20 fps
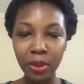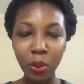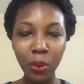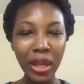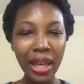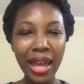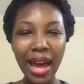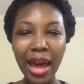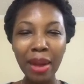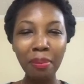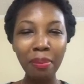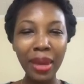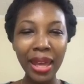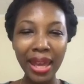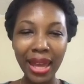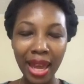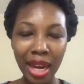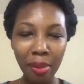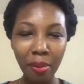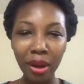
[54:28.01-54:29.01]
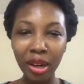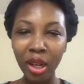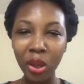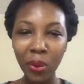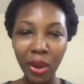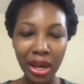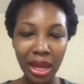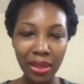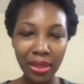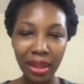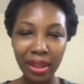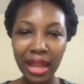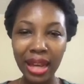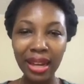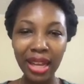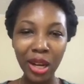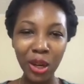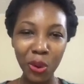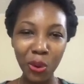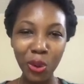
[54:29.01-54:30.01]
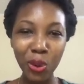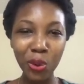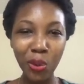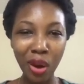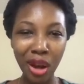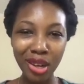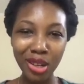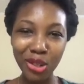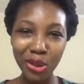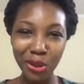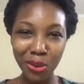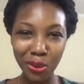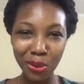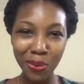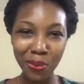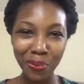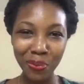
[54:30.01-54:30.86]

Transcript: We can't make anybody do anything that they don't want to do.